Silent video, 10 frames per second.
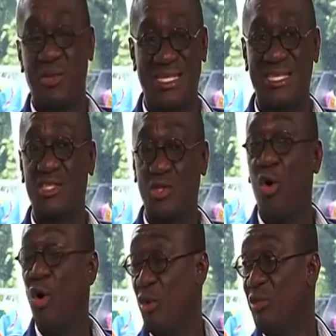assist
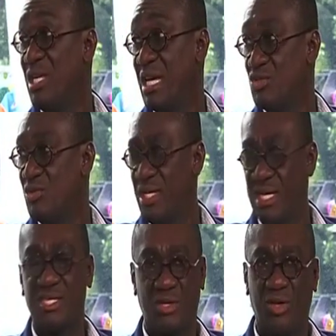all of industry,
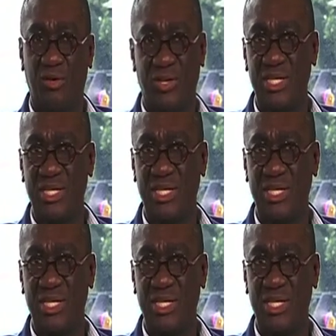yes, all of us.